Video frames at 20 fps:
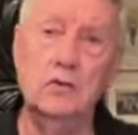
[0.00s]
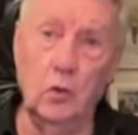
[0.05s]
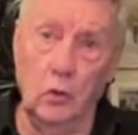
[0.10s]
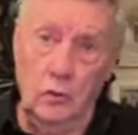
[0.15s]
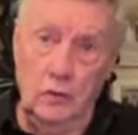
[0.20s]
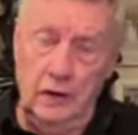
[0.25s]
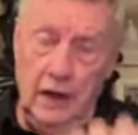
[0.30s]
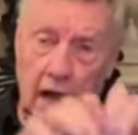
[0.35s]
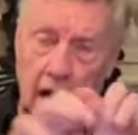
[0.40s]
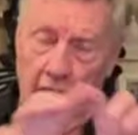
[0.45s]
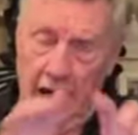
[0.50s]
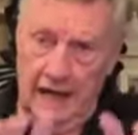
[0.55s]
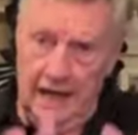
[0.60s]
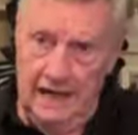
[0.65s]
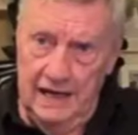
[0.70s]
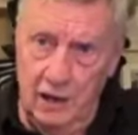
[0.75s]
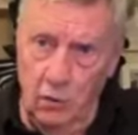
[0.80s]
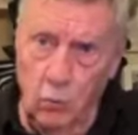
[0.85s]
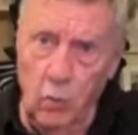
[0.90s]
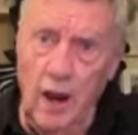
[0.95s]
So
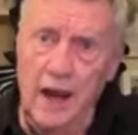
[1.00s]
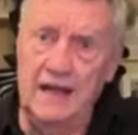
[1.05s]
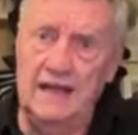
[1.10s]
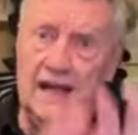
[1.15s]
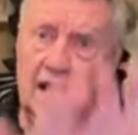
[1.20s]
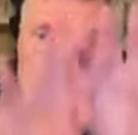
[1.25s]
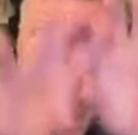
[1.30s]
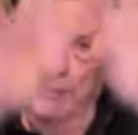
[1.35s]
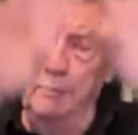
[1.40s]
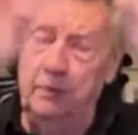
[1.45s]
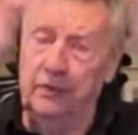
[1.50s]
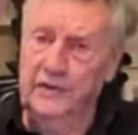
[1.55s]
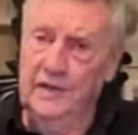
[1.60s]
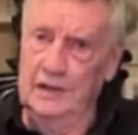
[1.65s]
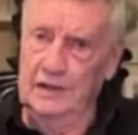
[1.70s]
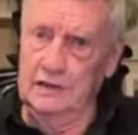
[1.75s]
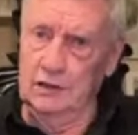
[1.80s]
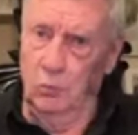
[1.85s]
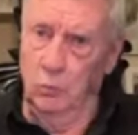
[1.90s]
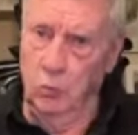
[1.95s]
in a way, they
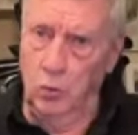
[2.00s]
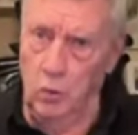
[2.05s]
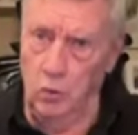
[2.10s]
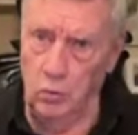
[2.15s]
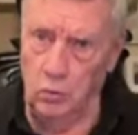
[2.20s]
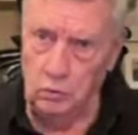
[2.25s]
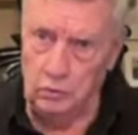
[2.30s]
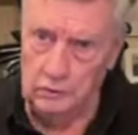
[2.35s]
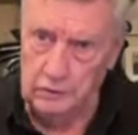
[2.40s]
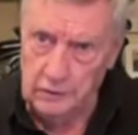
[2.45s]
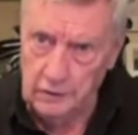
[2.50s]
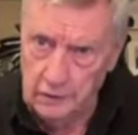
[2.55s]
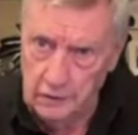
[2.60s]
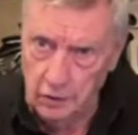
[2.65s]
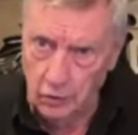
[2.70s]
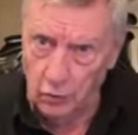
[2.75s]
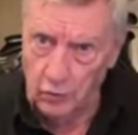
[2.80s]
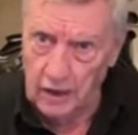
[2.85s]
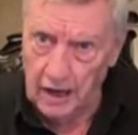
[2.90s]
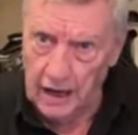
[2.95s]
represent the world,
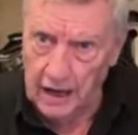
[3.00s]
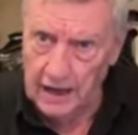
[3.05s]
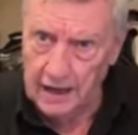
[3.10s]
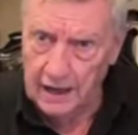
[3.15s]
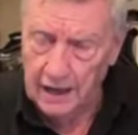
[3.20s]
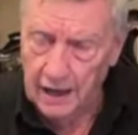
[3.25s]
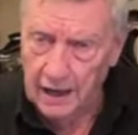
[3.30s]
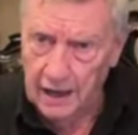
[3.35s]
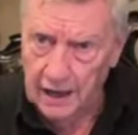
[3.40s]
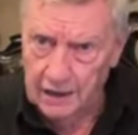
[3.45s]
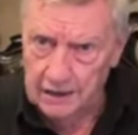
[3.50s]
okay?